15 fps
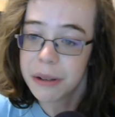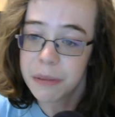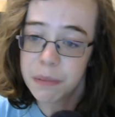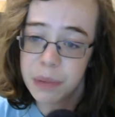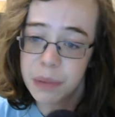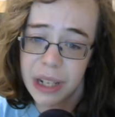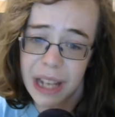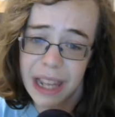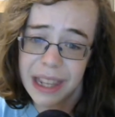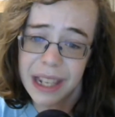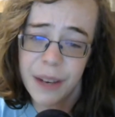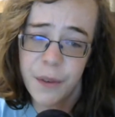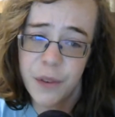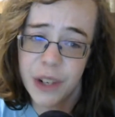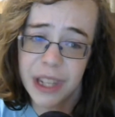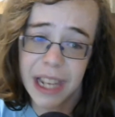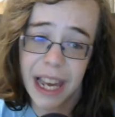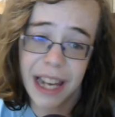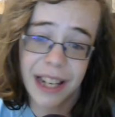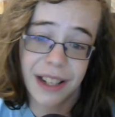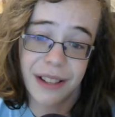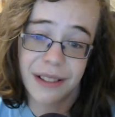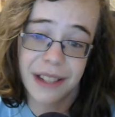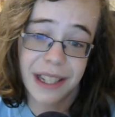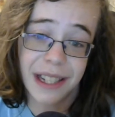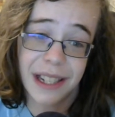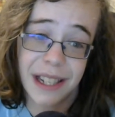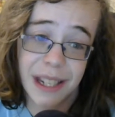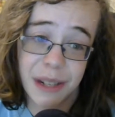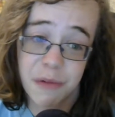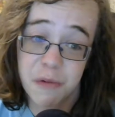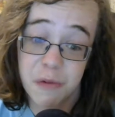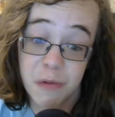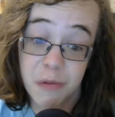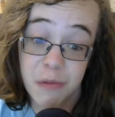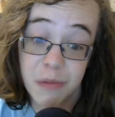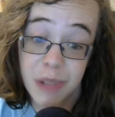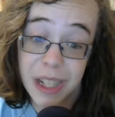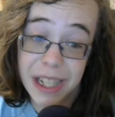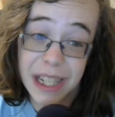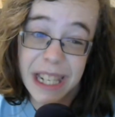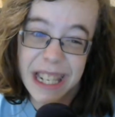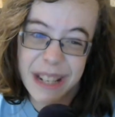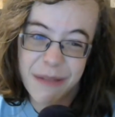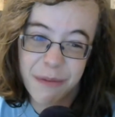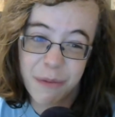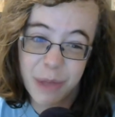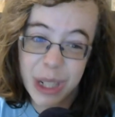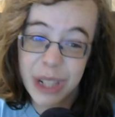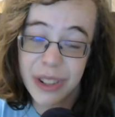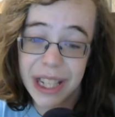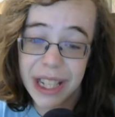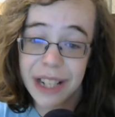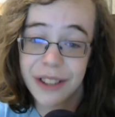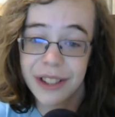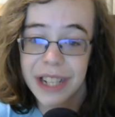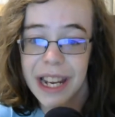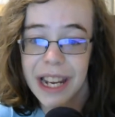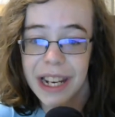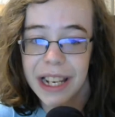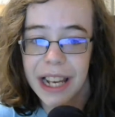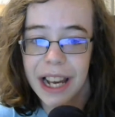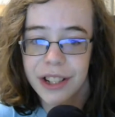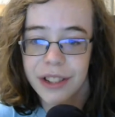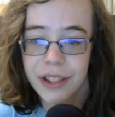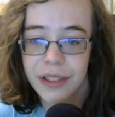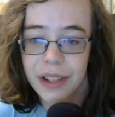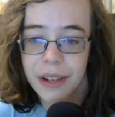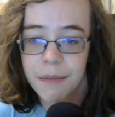But I think for that, it's really entertaining, actually.